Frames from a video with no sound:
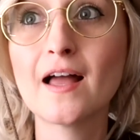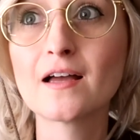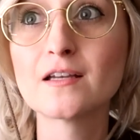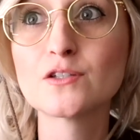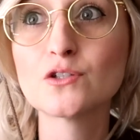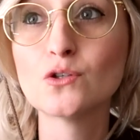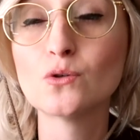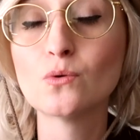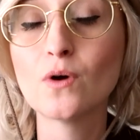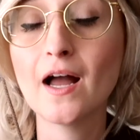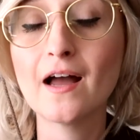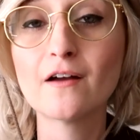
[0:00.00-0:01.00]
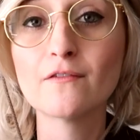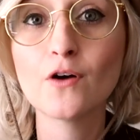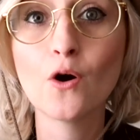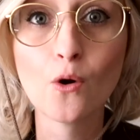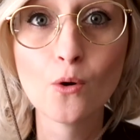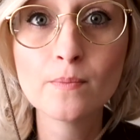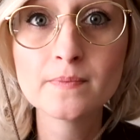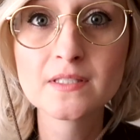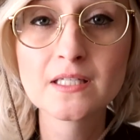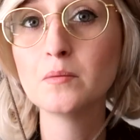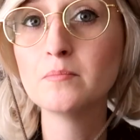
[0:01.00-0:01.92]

as you have hoped,